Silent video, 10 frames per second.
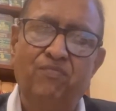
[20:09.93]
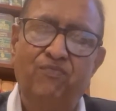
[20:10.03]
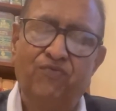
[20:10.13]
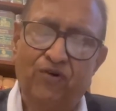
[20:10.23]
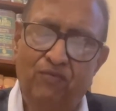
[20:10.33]

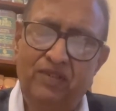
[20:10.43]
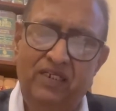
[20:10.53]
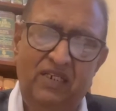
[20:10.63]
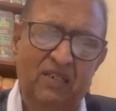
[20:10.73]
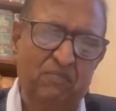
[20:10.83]
from
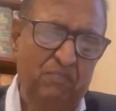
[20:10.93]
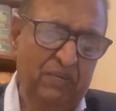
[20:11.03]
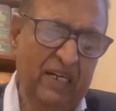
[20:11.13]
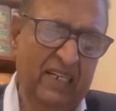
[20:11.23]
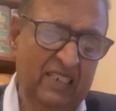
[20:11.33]
the
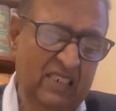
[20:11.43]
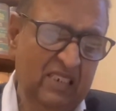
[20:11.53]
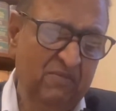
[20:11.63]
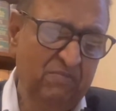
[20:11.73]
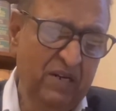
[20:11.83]

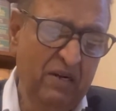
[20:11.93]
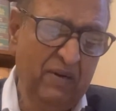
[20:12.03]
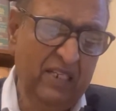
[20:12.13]
pleadings made by